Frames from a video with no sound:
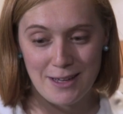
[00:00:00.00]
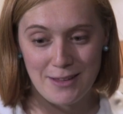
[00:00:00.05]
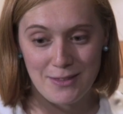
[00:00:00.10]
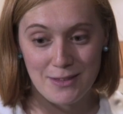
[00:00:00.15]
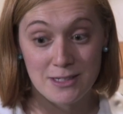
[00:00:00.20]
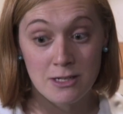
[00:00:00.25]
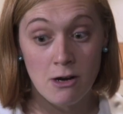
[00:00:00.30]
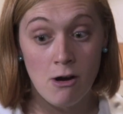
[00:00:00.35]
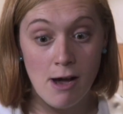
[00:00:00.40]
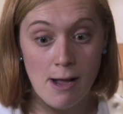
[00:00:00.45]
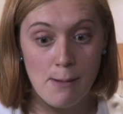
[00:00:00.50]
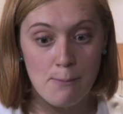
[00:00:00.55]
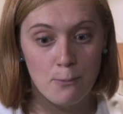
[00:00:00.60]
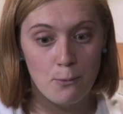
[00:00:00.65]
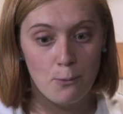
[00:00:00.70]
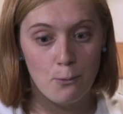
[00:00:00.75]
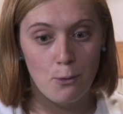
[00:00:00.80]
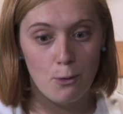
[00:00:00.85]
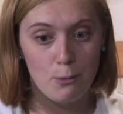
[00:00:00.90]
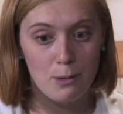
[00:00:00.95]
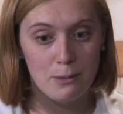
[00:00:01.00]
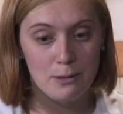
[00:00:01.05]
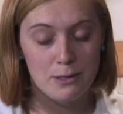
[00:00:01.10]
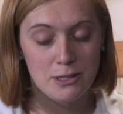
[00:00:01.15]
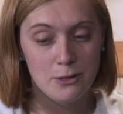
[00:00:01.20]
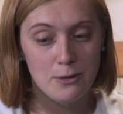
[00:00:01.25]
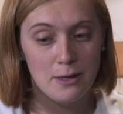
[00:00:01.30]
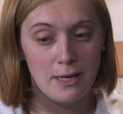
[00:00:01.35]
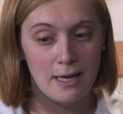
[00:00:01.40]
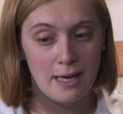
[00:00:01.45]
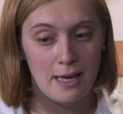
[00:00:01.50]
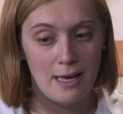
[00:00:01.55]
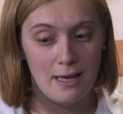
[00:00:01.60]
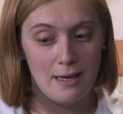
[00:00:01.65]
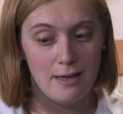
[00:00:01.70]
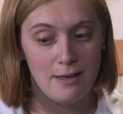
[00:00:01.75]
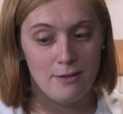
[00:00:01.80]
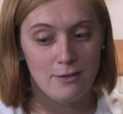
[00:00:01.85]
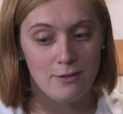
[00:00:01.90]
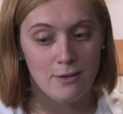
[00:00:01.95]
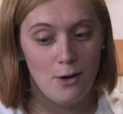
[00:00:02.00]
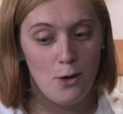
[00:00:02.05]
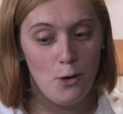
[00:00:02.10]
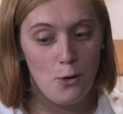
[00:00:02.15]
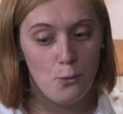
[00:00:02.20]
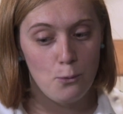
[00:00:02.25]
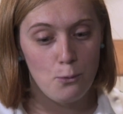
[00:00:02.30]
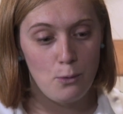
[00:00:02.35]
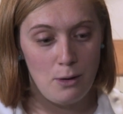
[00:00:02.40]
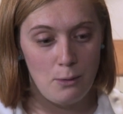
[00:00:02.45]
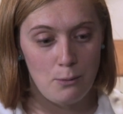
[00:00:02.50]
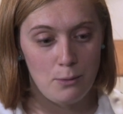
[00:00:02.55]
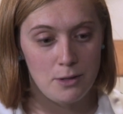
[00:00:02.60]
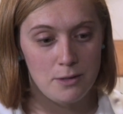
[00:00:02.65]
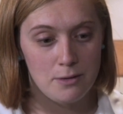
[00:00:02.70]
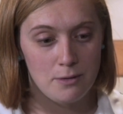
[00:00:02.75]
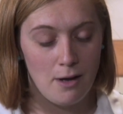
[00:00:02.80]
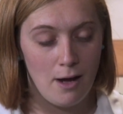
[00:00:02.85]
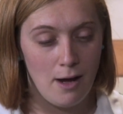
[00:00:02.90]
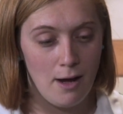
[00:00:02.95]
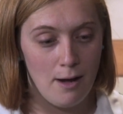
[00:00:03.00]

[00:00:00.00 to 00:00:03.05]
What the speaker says: at the time, what we were doing is we would